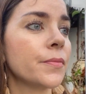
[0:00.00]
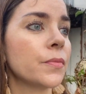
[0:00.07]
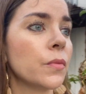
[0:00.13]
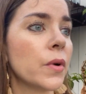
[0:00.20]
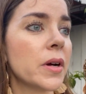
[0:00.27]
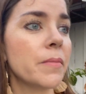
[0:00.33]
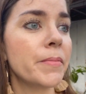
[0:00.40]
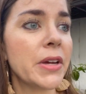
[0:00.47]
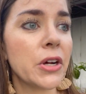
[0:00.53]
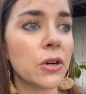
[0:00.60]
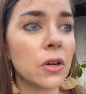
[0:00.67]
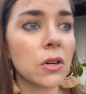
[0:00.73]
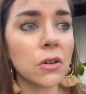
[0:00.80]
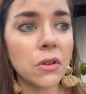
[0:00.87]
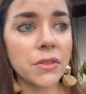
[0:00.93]
What a
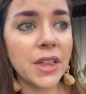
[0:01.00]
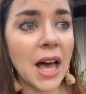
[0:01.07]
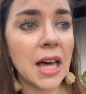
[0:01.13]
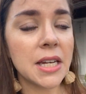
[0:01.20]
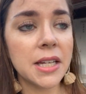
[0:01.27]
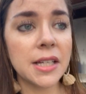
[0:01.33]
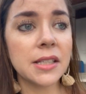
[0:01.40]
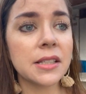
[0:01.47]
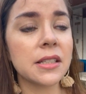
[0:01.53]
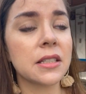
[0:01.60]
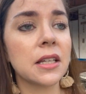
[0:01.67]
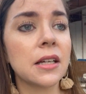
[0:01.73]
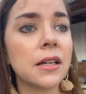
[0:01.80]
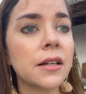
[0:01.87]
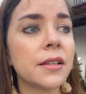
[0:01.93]
miracle that is!
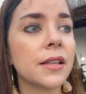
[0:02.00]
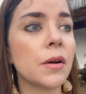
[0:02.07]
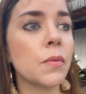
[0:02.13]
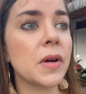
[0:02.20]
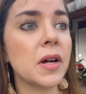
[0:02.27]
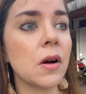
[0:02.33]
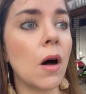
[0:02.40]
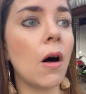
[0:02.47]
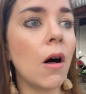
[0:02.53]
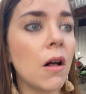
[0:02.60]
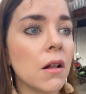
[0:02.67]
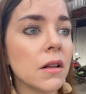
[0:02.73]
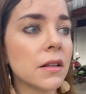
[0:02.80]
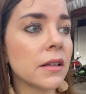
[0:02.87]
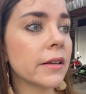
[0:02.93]
That we
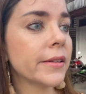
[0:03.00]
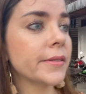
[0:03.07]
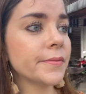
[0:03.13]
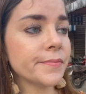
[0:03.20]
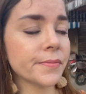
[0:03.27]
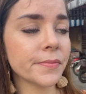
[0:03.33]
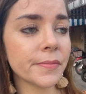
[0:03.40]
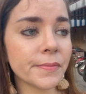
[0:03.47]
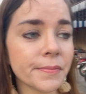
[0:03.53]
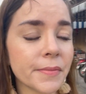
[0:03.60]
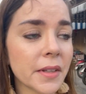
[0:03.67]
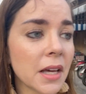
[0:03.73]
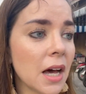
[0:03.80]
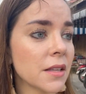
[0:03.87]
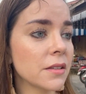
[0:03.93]
all,
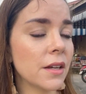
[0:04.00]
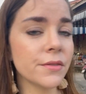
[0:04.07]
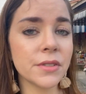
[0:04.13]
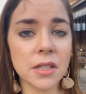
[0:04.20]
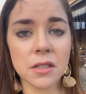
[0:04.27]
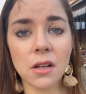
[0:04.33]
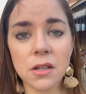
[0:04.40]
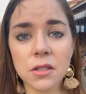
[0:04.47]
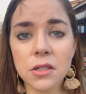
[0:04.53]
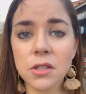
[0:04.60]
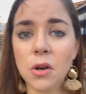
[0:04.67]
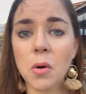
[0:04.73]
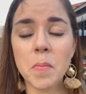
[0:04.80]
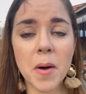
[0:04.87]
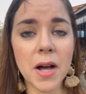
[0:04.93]
God loves us all
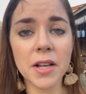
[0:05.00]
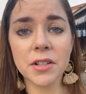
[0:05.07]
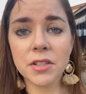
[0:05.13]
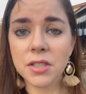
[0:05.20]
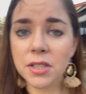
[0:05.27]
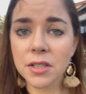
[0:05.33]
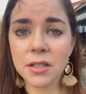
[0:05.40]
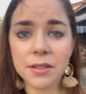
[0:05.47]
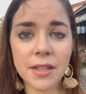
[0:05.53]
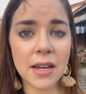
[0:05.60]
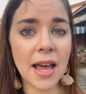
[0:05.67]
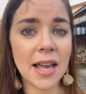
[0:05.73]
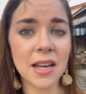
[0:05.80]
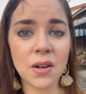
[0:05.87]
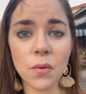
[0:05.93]
so much that
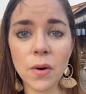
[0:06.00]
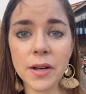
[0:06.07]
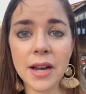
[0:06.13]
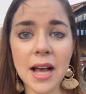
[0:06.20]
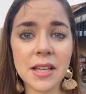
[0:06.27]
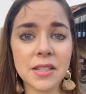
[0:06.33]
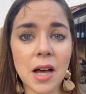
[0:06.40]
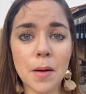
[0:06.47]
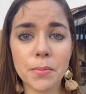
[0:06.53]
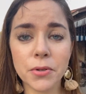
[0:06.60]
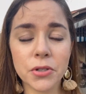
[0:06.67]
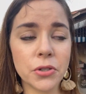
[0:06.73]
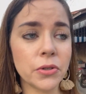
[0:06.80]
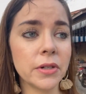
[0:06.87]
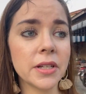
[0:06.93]
anyone has
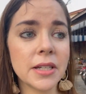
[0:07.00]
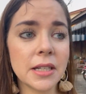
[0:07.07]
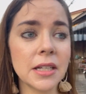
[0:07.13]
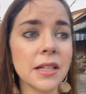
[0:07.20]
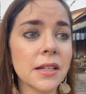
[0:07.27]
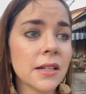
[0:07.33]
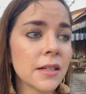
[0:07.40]
opportunity